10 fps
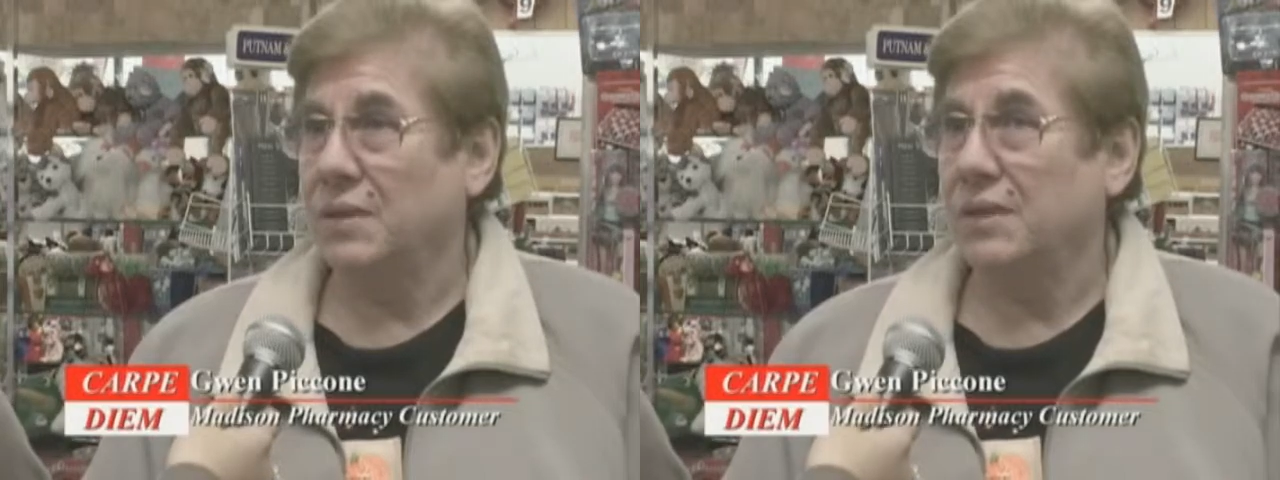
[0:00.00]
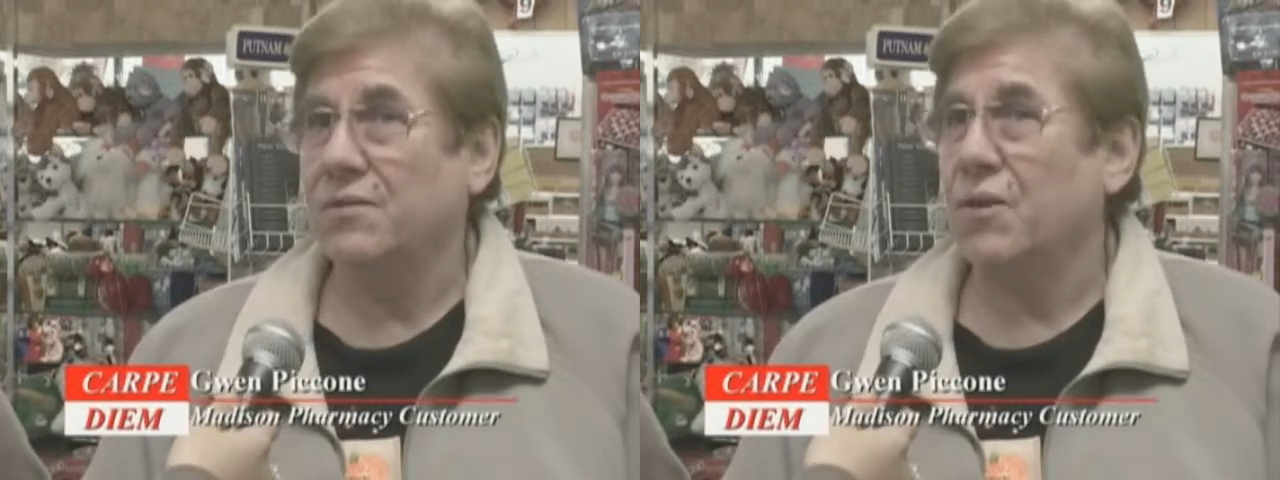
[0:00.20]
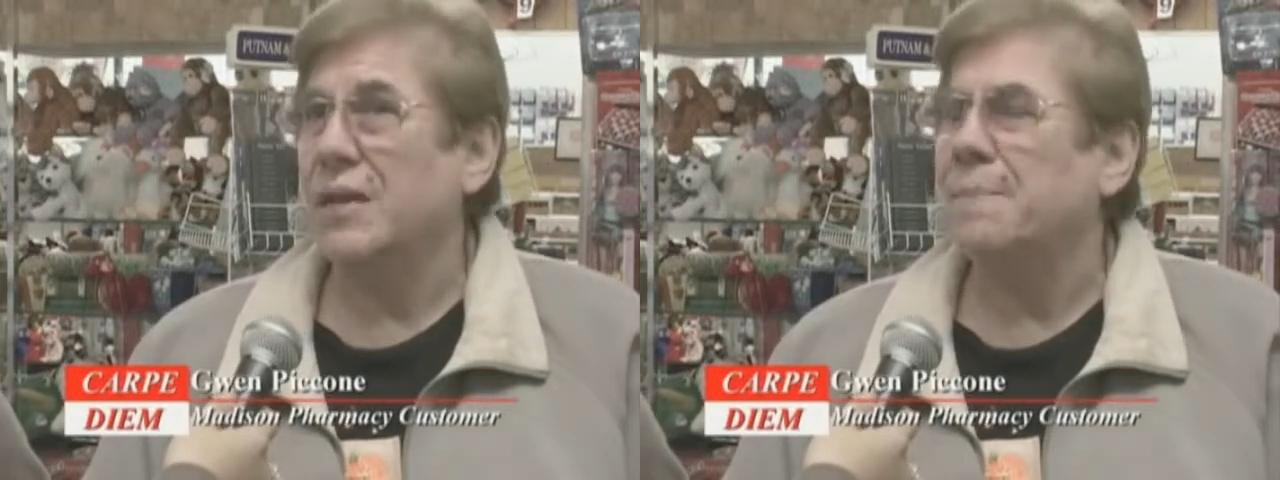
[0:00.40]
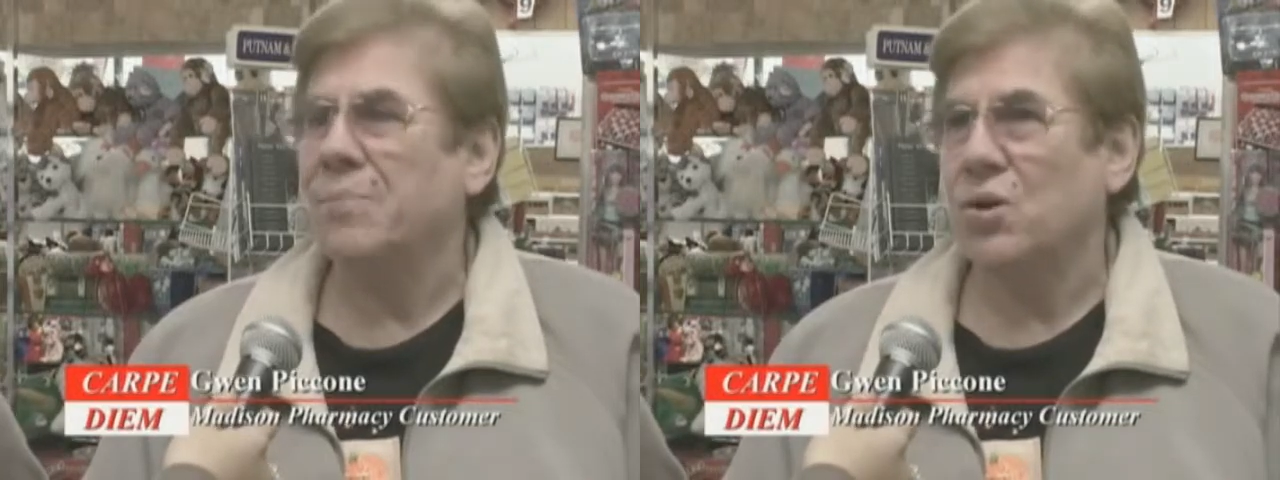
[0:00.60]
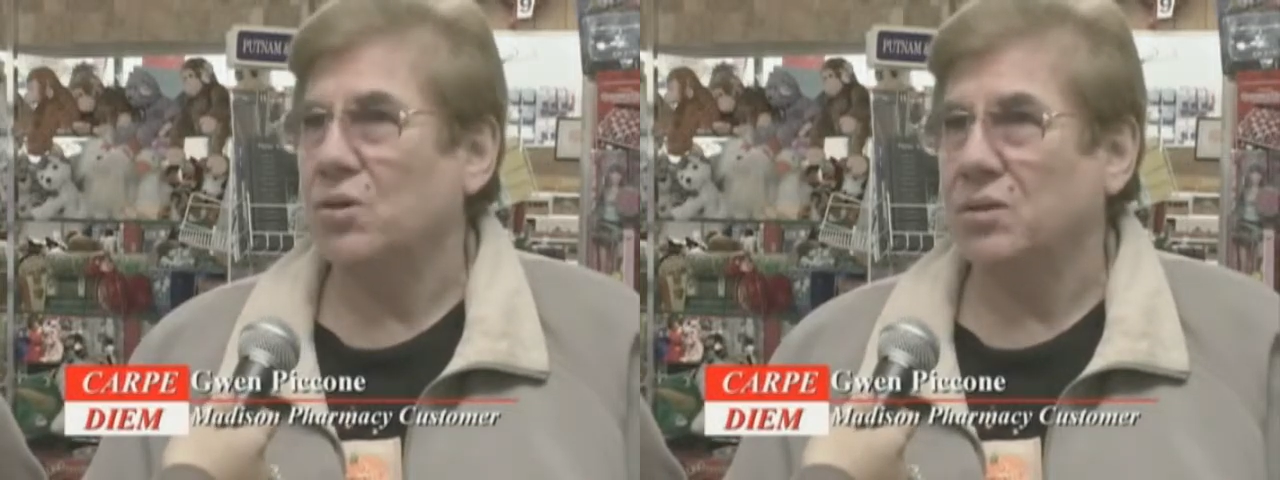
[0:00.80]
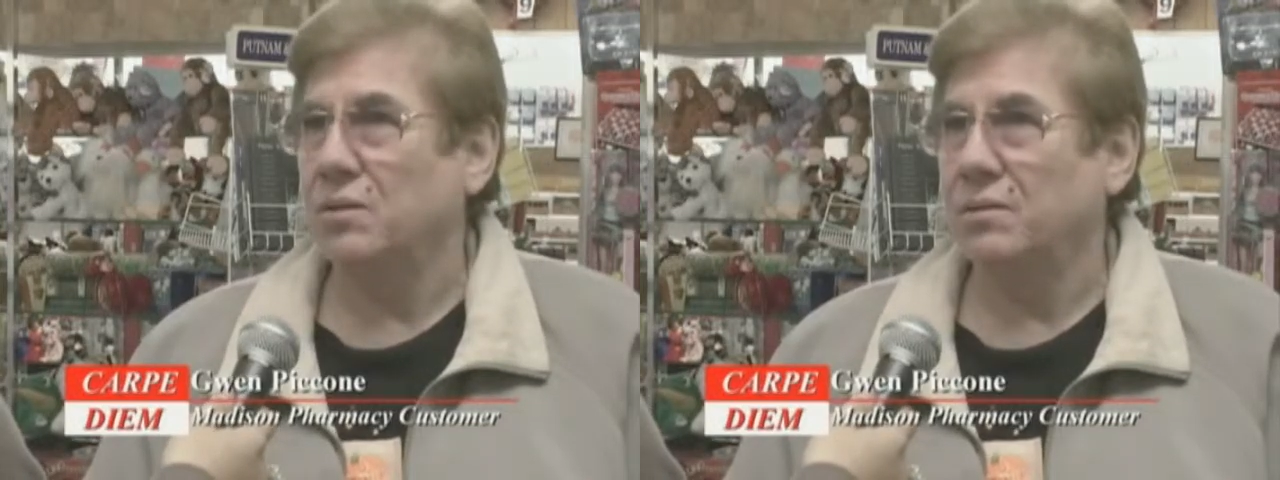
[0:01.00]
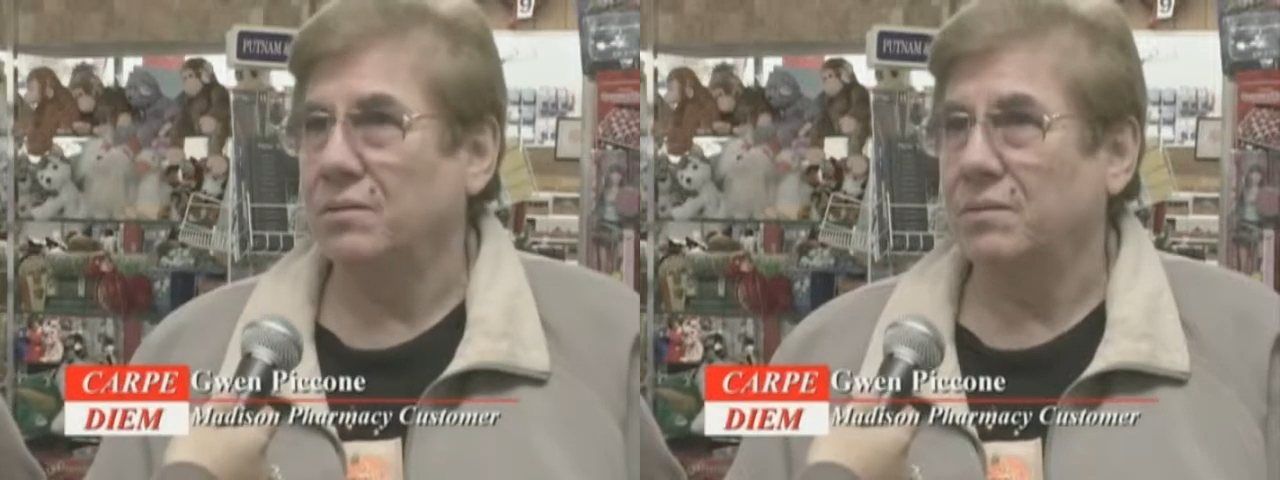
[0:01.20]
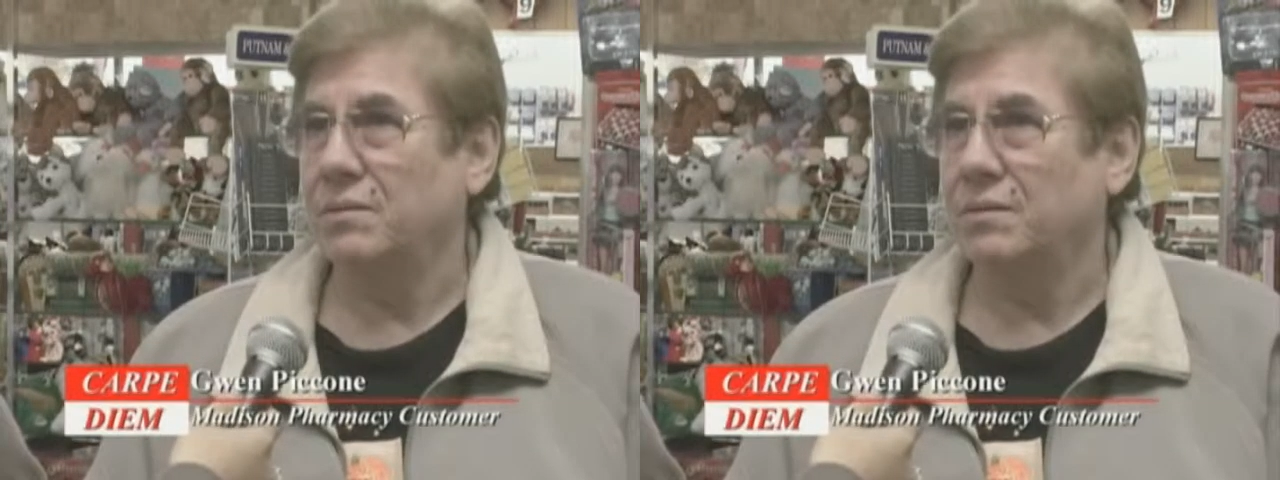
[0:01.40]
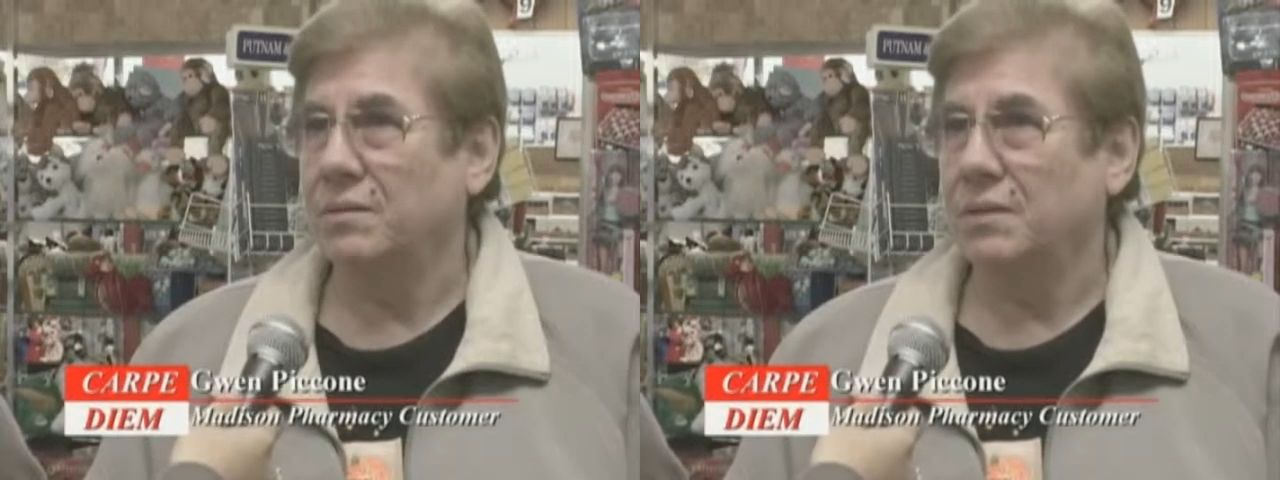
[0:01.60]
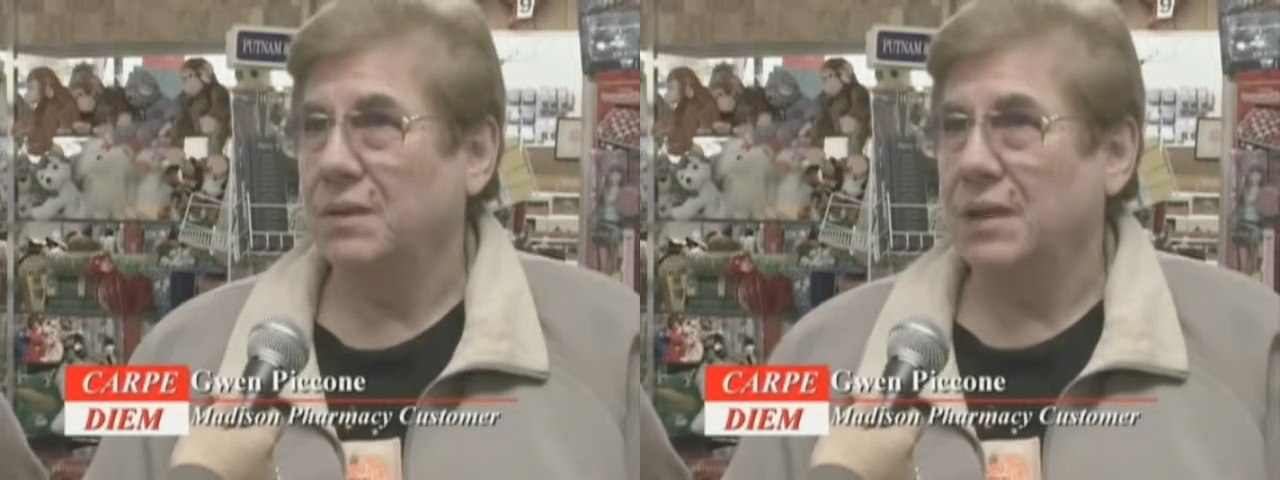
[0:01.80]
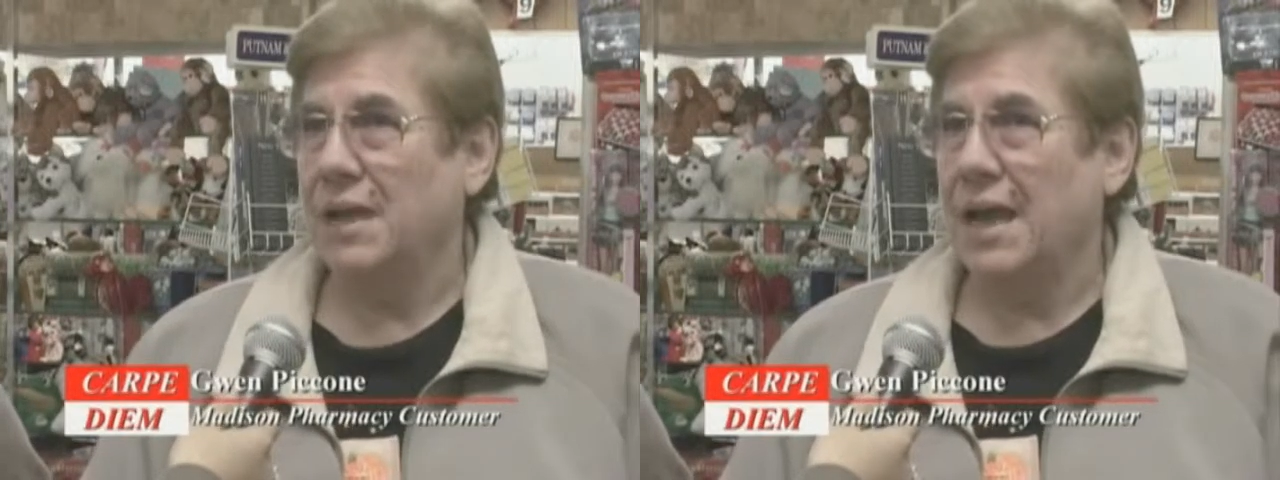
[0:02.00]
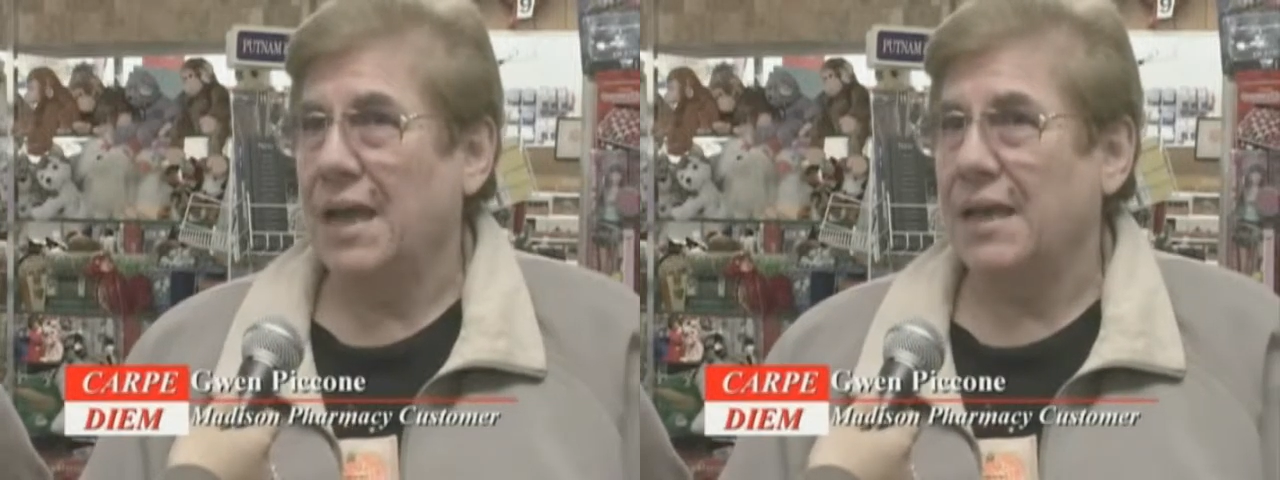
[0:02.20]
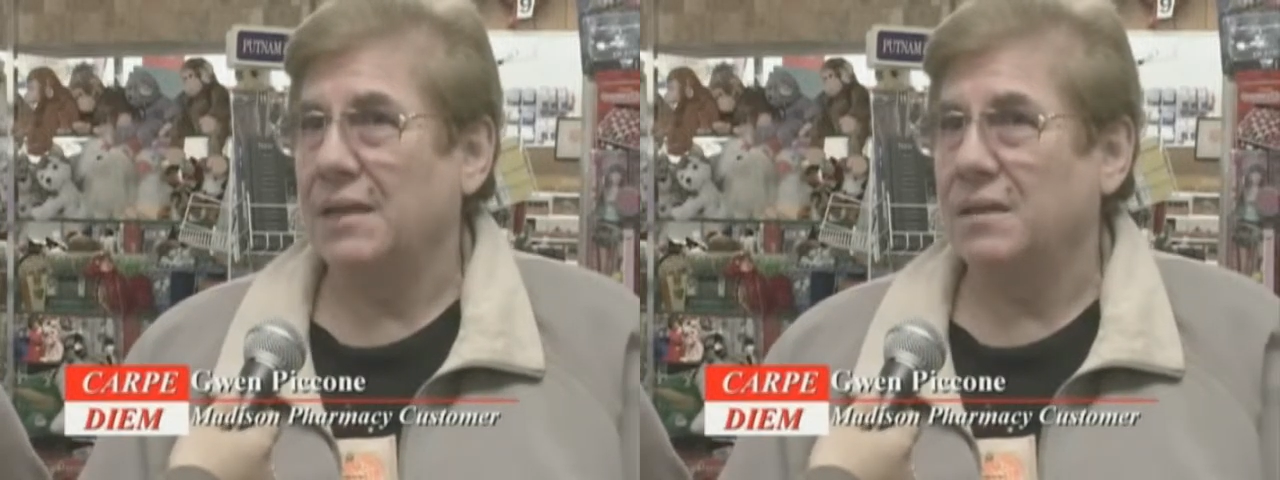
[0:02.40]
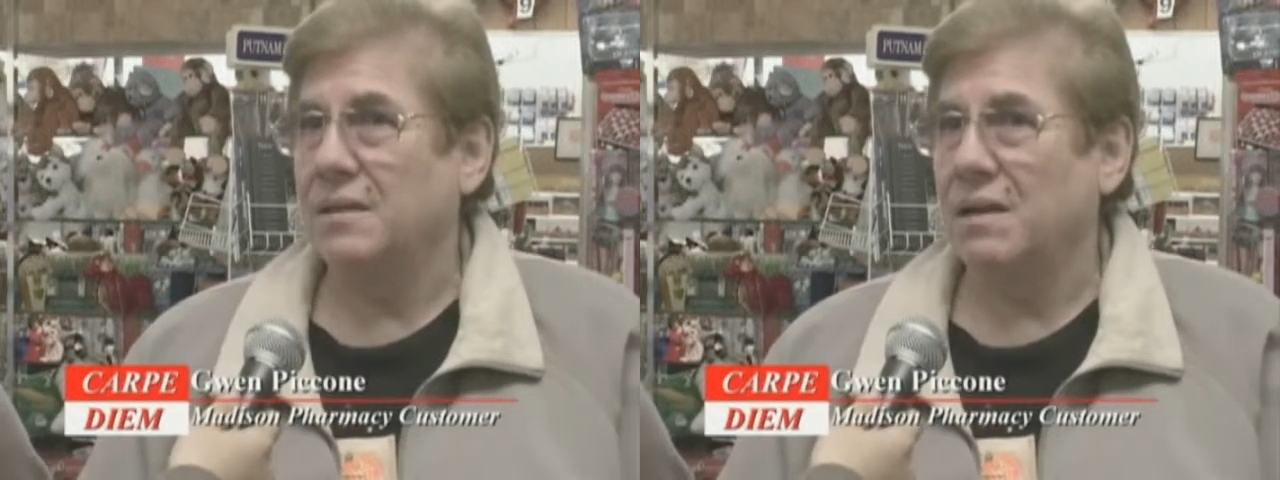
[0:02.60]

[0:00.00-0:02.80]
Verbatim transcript: It's very impersonal, and